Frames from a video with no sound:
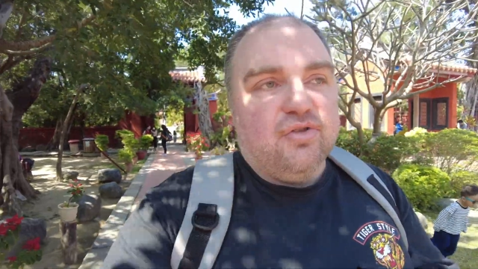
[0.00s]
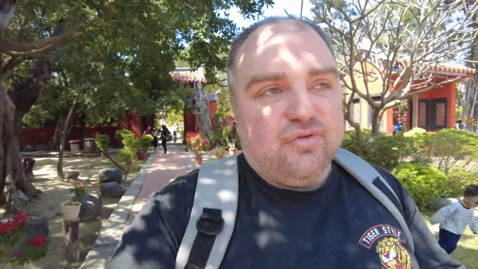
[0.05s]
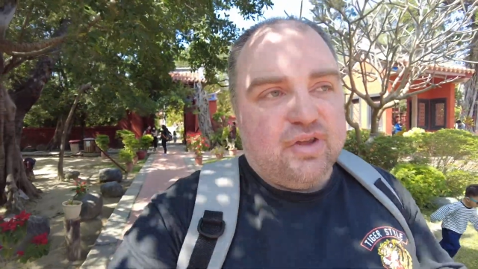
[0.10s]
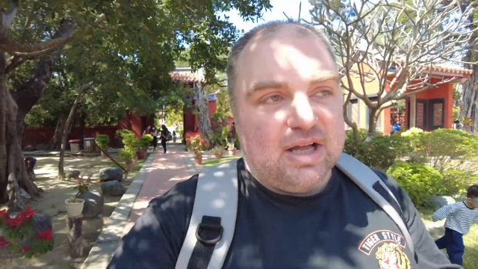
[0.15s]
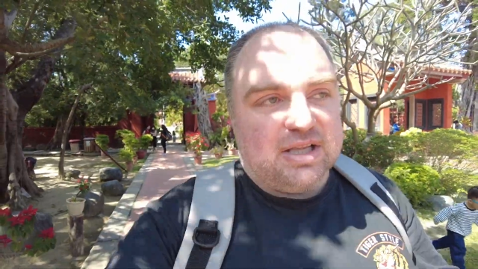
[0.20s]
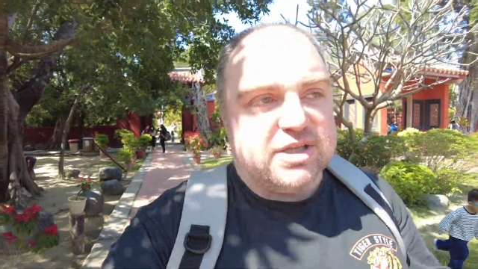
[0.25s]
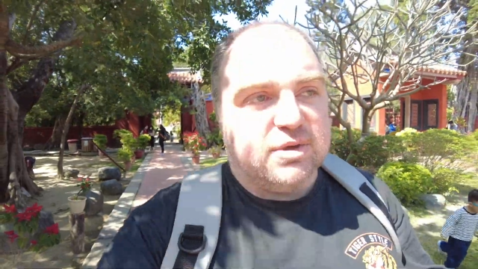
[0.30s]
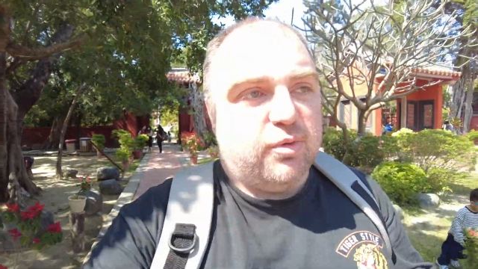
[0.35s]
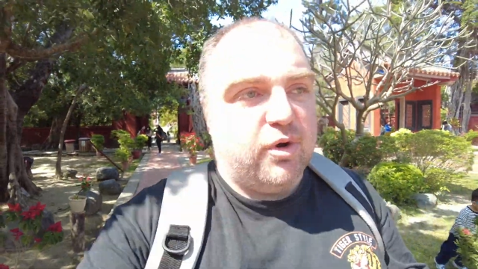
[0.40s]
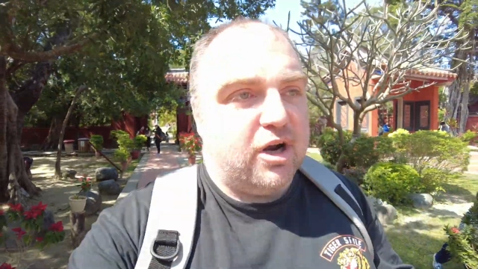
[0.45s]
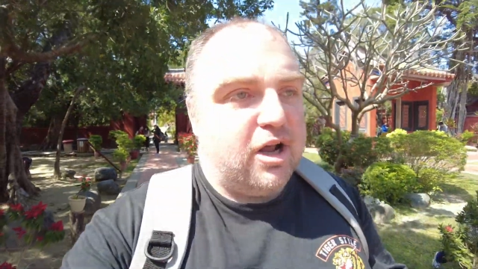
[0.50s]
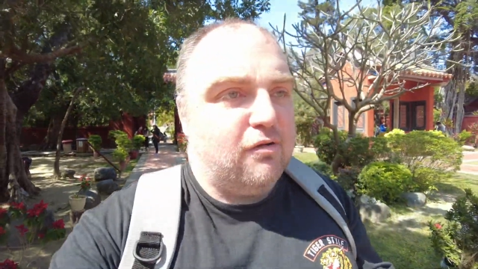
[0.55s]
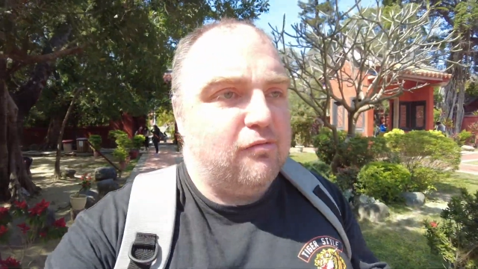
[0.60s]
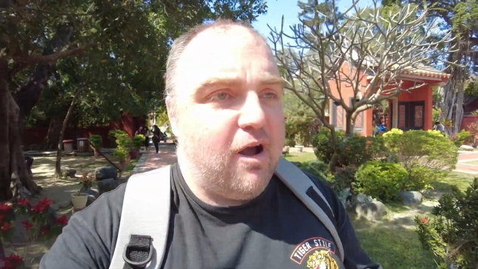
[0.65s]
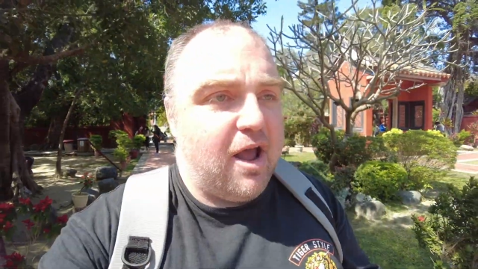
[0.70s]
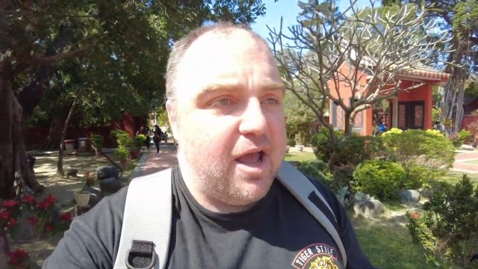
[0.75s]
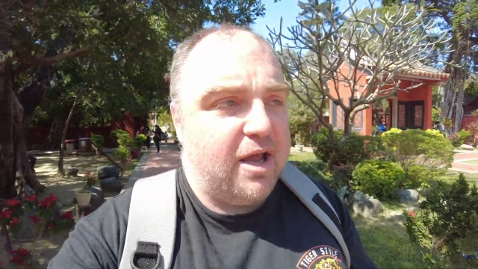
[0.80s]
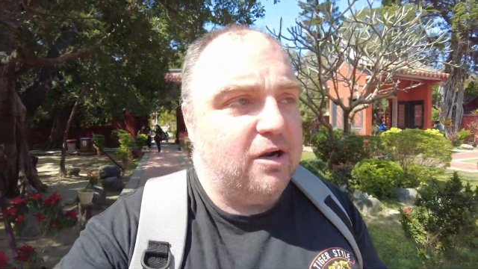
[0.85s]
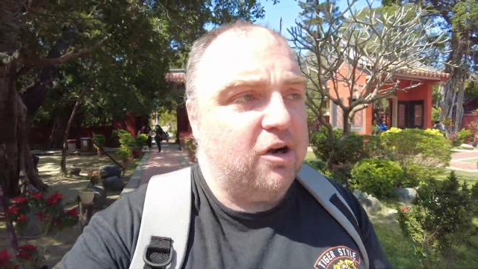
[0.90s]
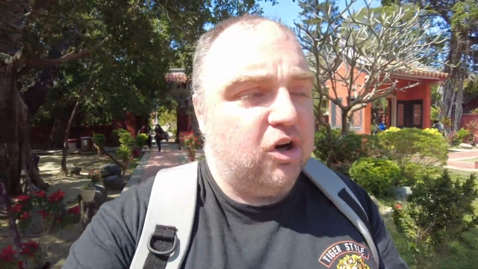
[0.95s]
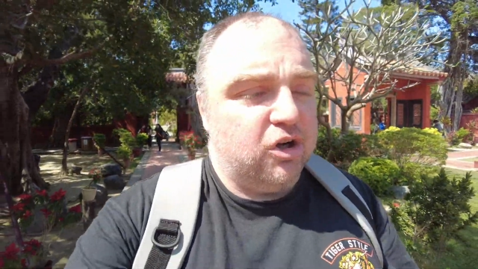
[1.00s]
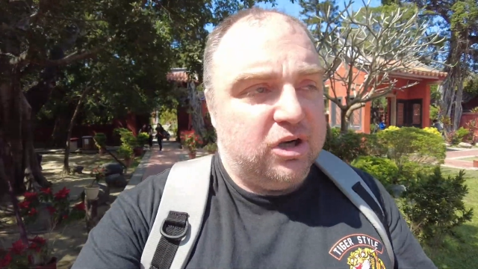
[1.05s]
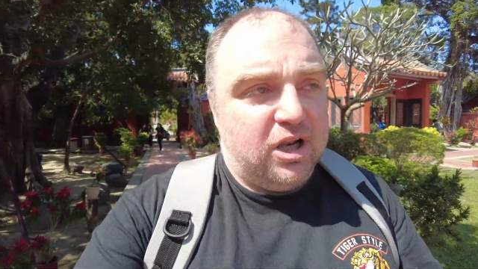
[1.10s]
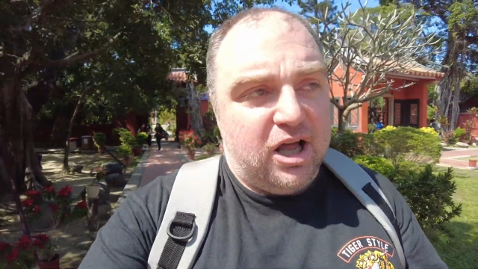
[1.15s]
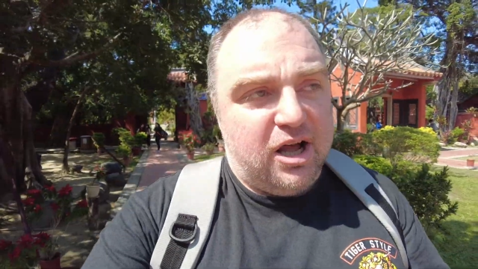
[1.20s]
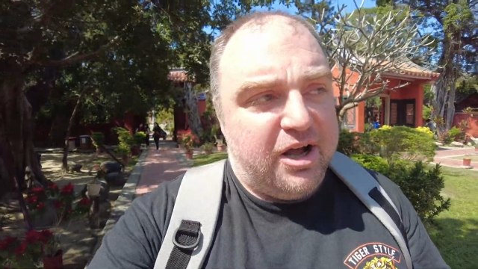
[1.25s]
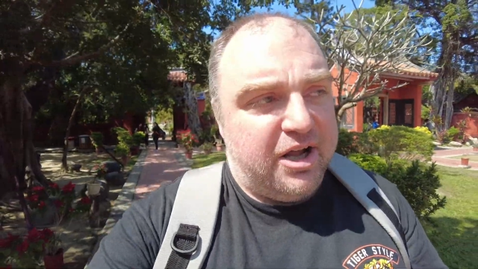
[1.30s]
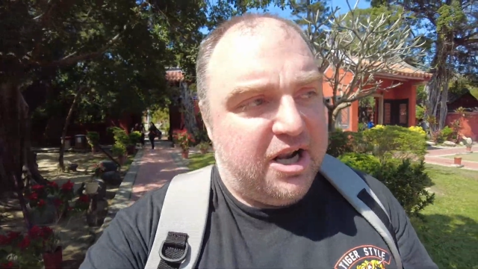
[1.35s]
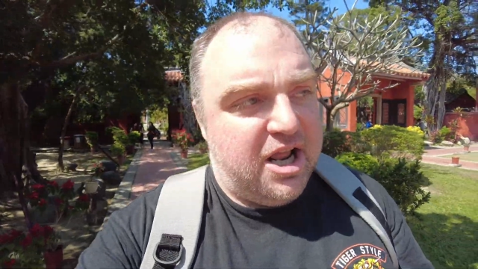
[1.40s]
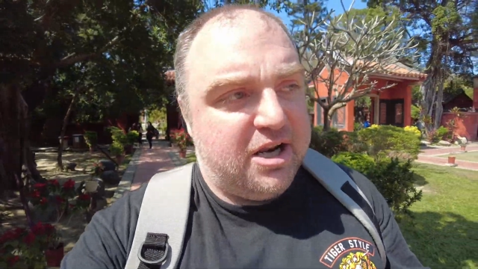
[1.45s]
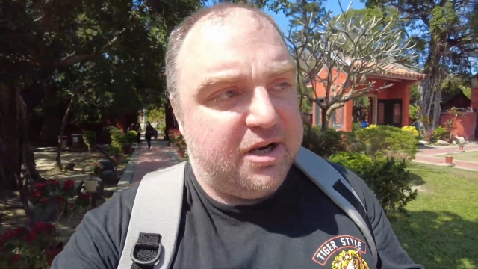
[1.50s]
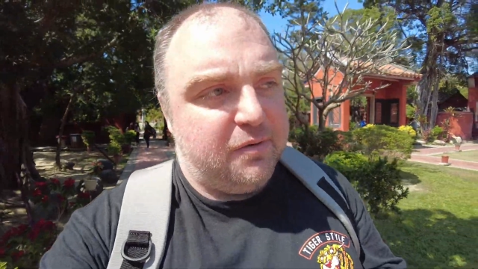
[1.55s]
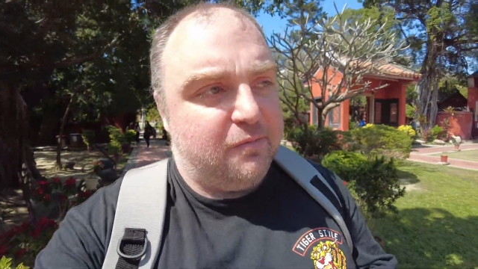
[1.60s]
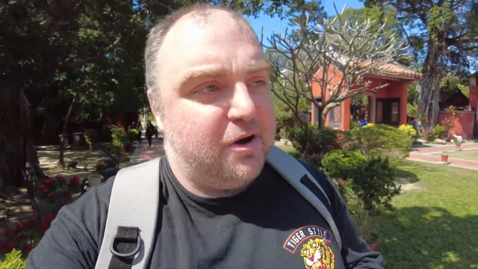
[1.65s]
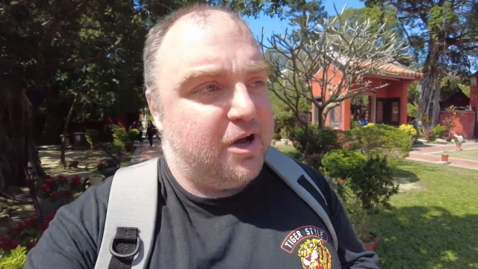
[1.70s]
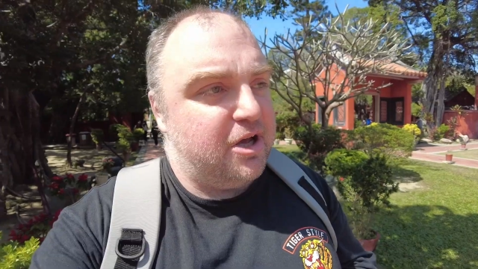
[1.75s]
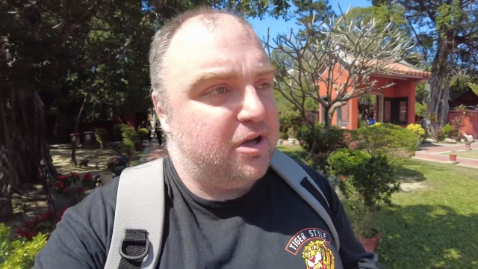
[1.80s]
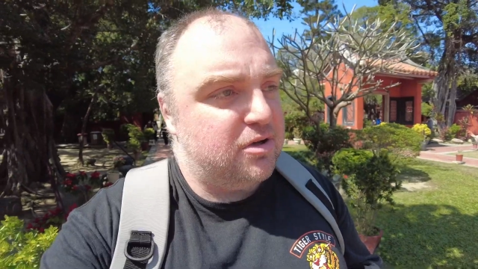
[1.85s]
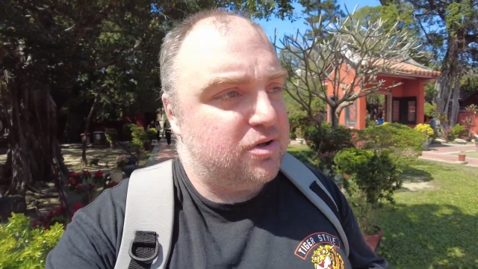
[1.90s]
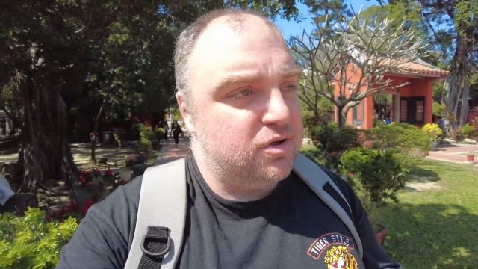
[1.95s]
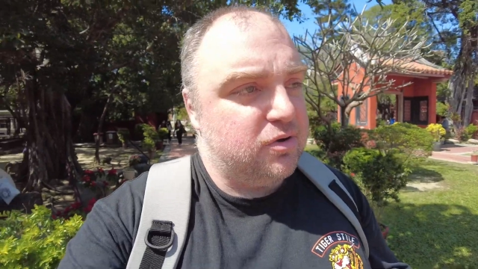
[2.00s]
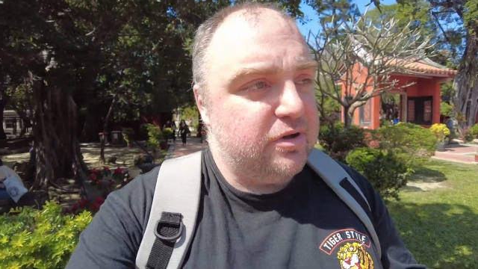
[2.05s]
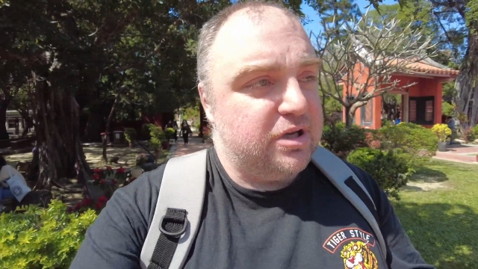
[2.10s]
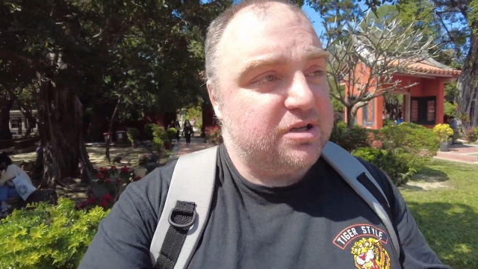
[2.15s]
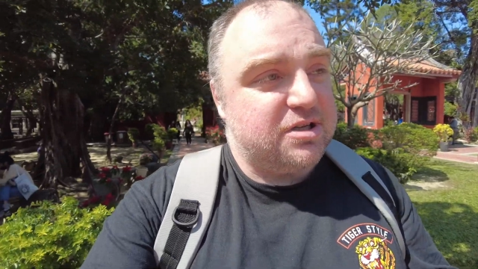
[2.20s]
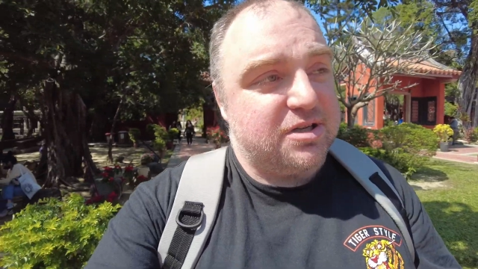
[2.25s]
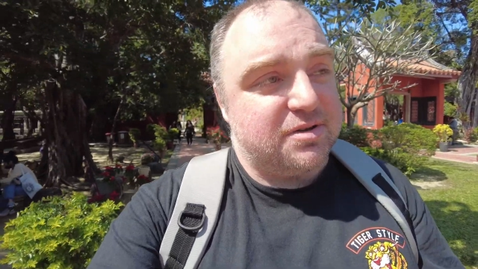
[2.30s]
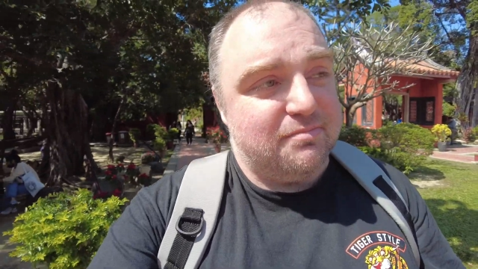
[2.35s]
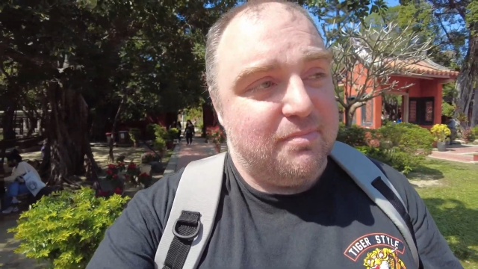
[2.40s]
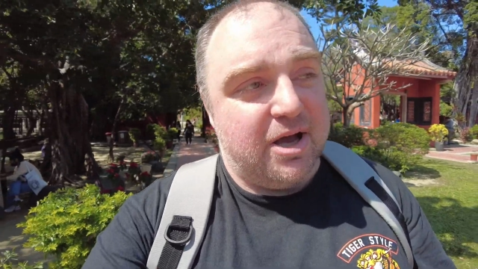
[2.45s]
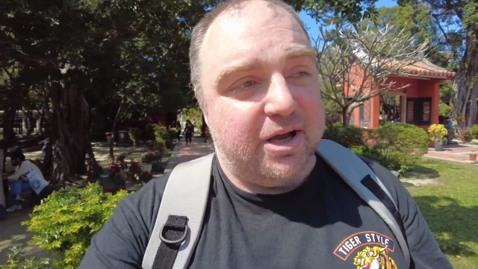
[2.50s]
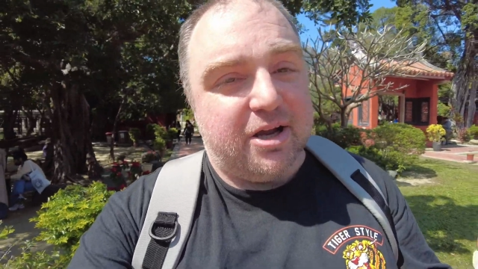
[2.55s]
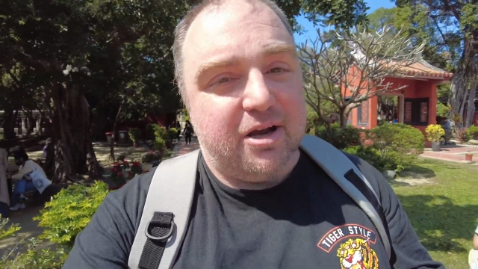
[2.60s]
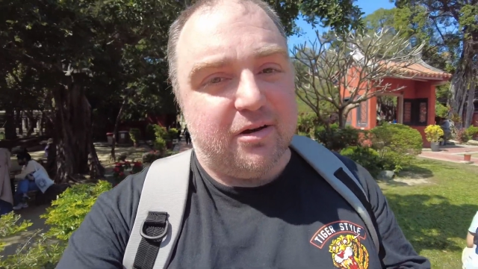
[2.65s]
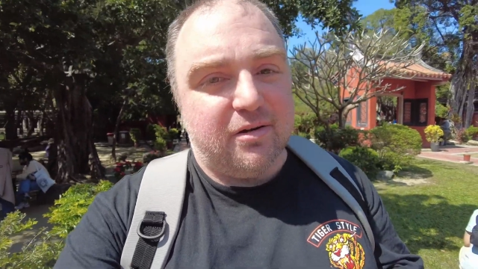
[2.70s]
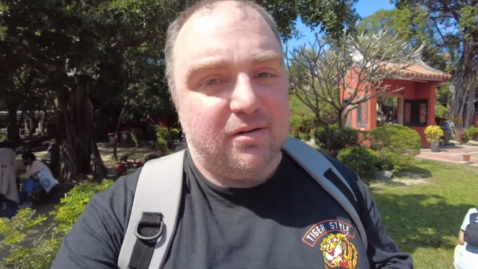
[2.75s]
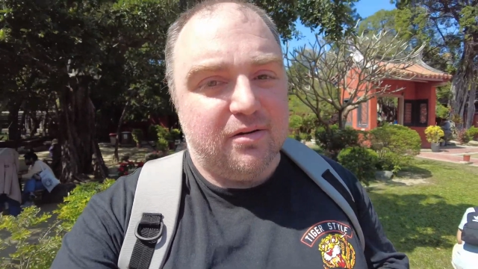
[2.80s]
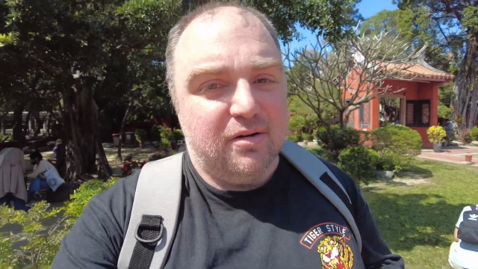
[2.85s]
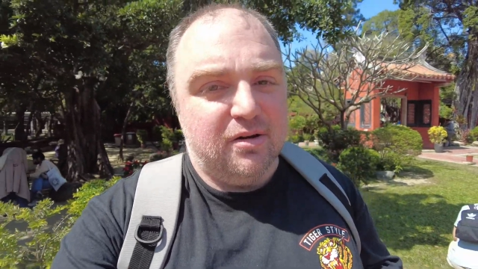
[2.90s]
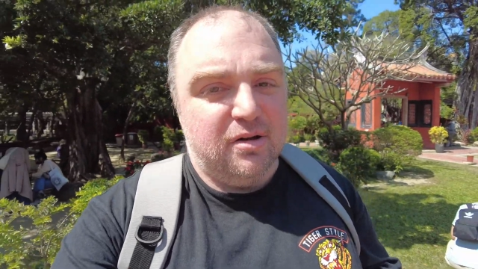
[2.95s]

That's what I read online anyway, so this is mega.